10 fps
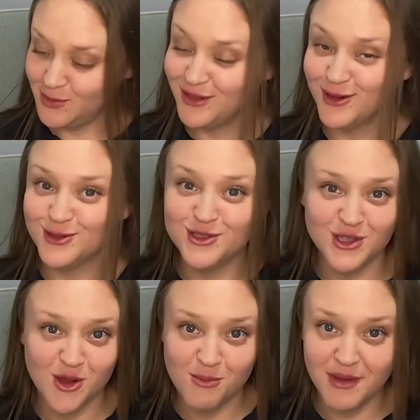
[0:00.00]
We learned
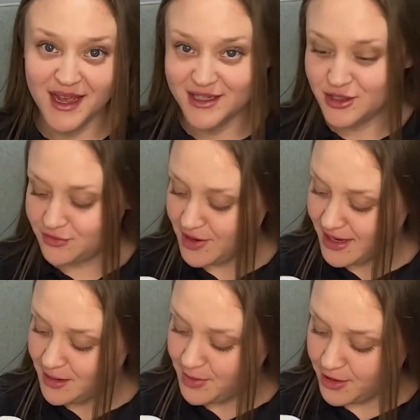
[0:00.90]
so much,
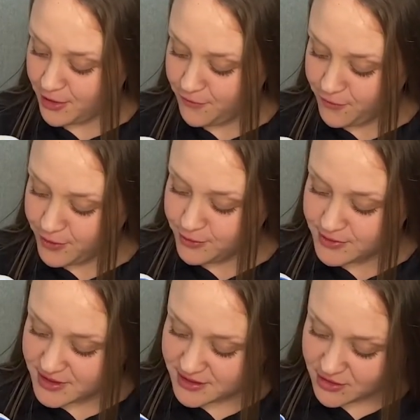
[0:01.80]
right, about our
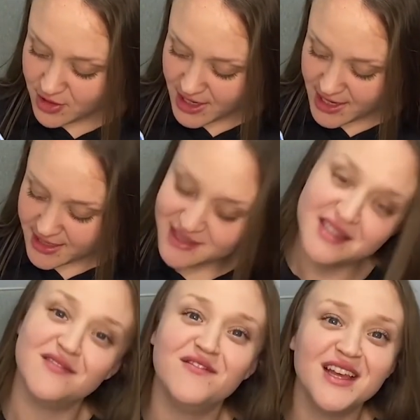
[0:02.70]
fruits,
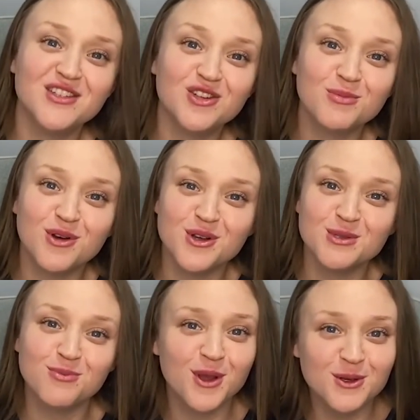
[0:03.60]
grains,
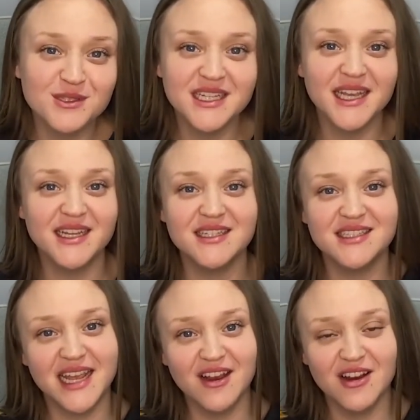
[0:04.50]
vegetables,
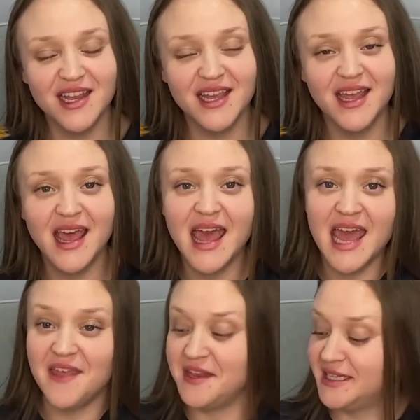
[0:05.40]
protein, dairy,
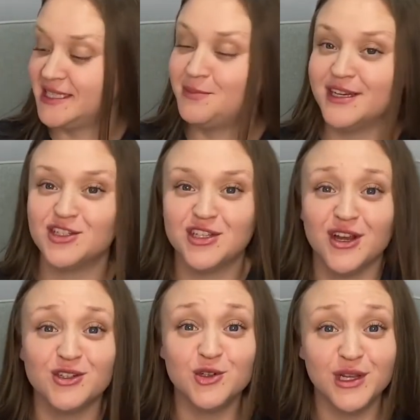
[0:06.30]
and then especially
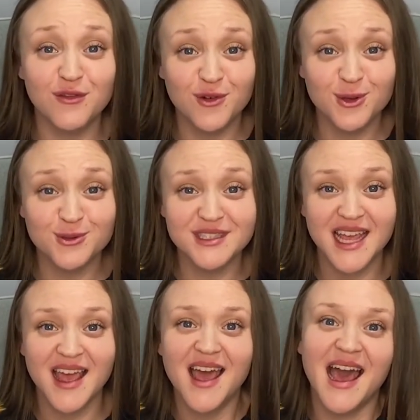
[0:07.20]
our tree
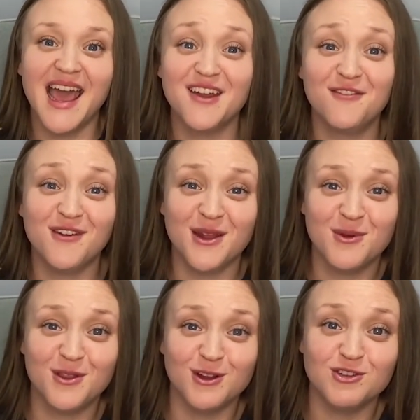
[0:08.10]
fruits. I had
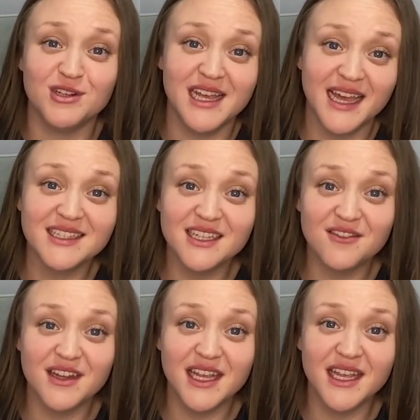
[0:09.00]
fun with our tree
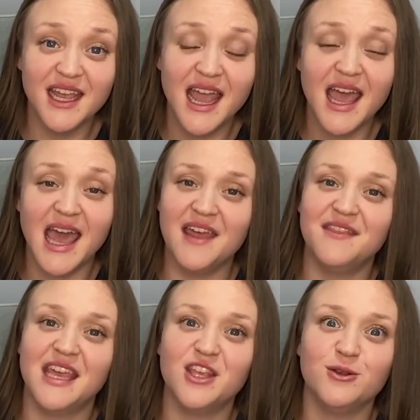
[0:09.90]
activity,
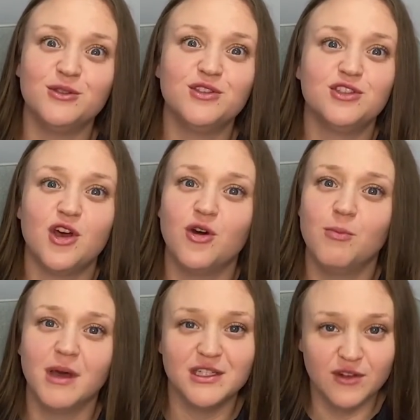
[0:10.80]
and thank you
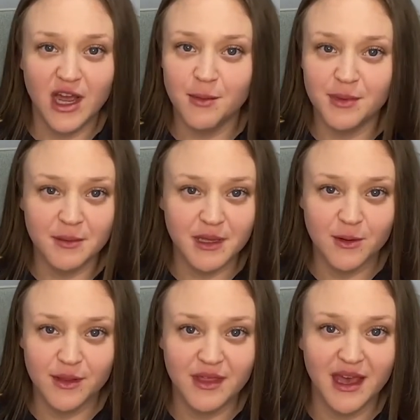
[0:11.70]
so much for helping
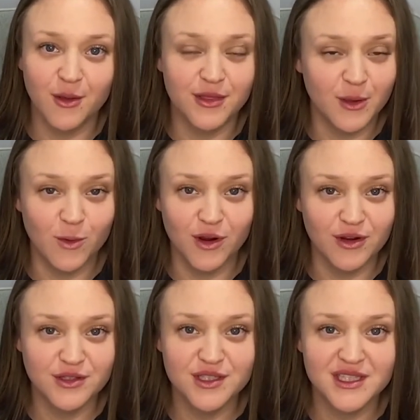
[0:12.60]
me with the healthy
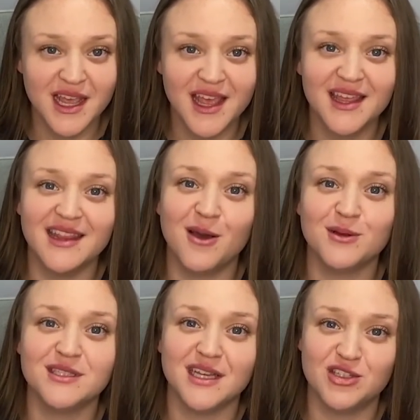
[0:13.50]
words. That
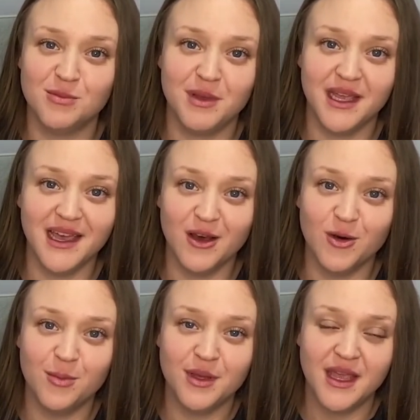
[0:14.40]
was such a big
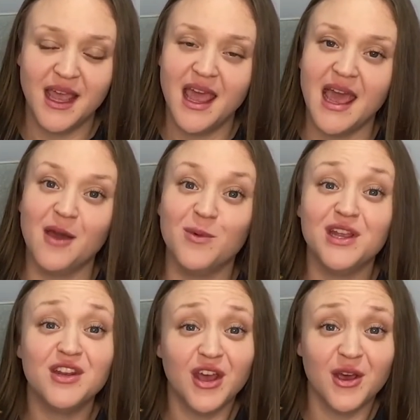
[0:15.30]
help. And
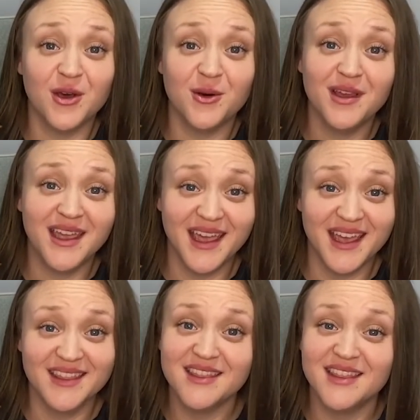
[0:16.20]
we know,
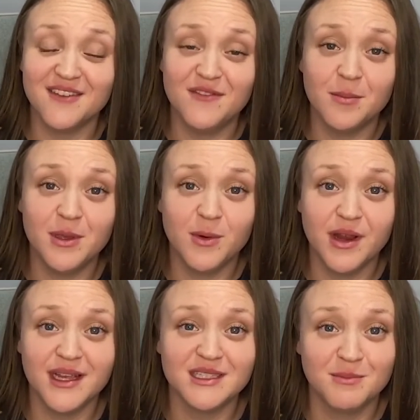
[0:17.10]
again, that
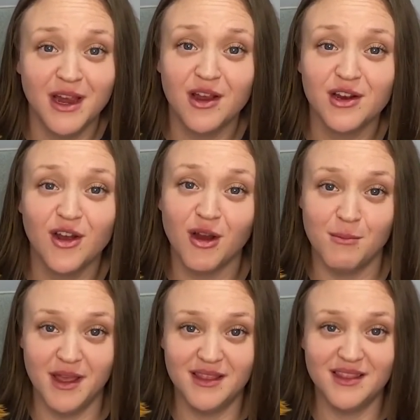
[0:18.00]
February is American
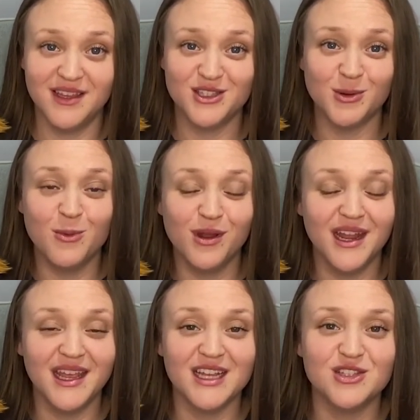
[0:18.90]
Heart Month, so we
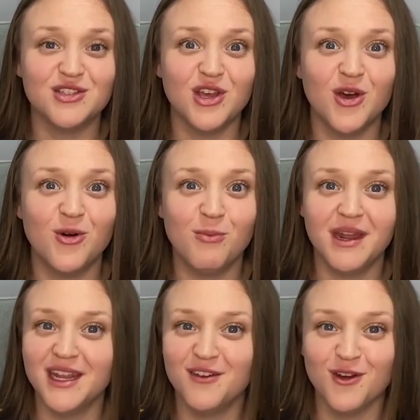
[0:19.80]
want to get so
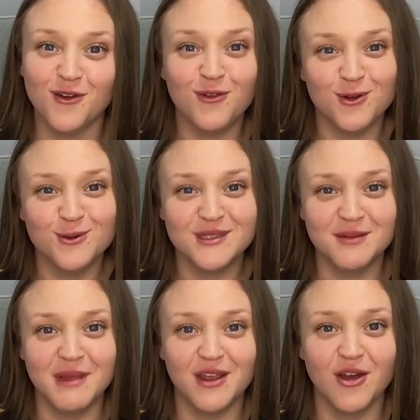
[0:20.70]
many of our fruits
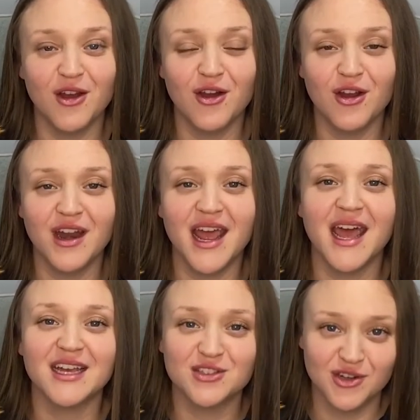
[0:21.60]
and make our heart
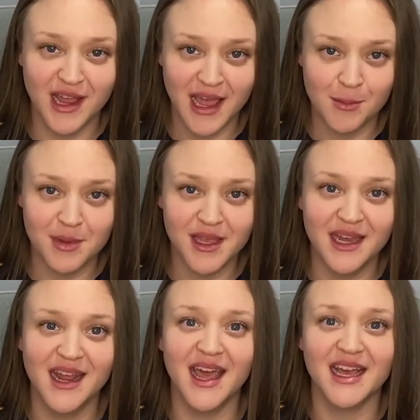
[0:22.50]
extra happy
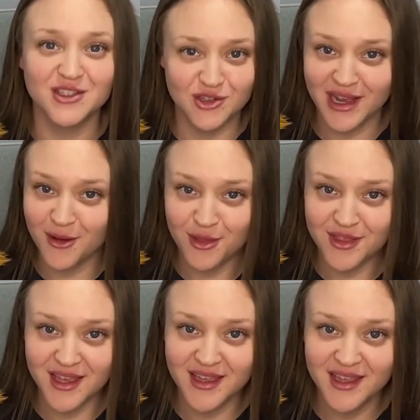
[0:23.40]
and extra
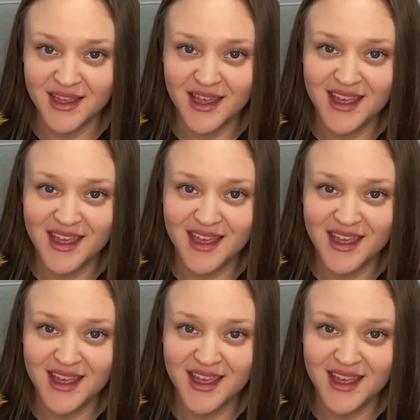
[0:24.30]
healthy.